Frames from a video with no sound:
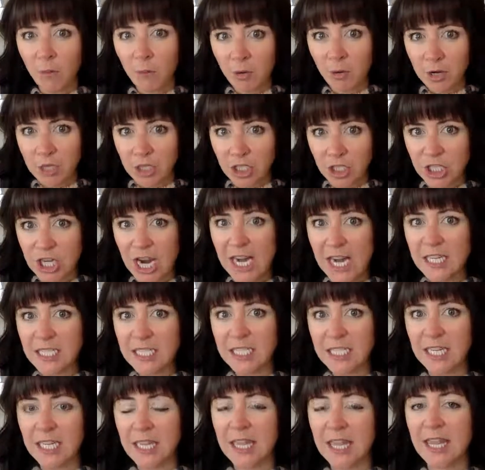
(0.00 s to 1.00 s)

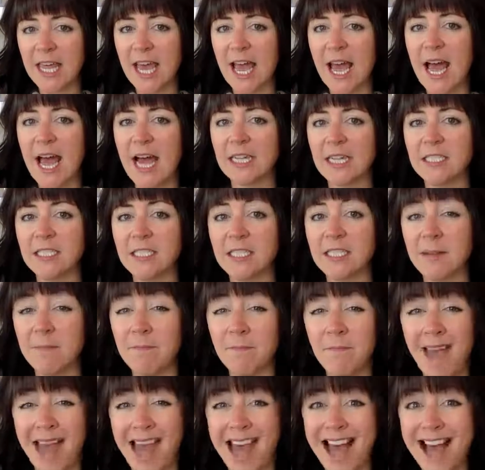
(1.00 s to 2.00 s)
projecting that
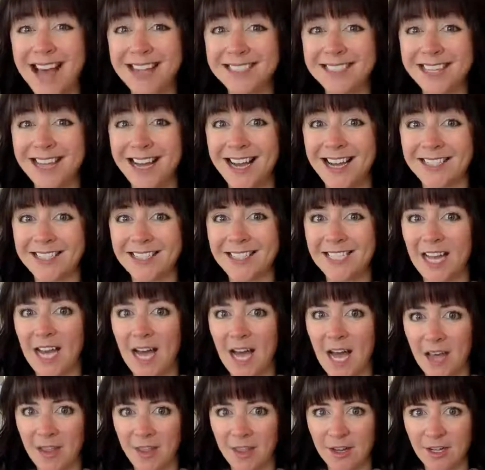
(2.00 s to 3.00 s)
demand onto
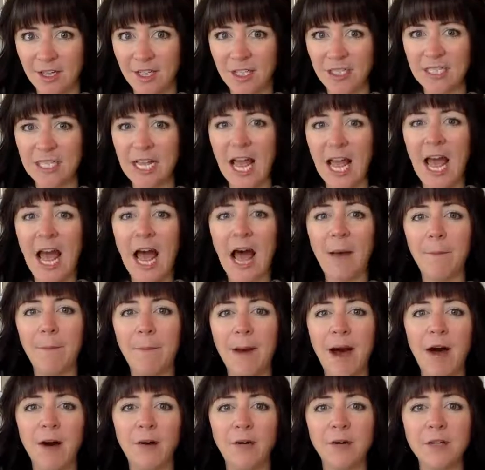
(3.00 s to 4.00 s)
others
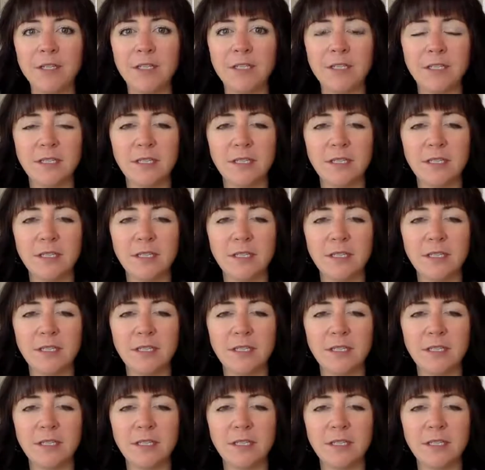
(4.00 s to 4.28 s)
about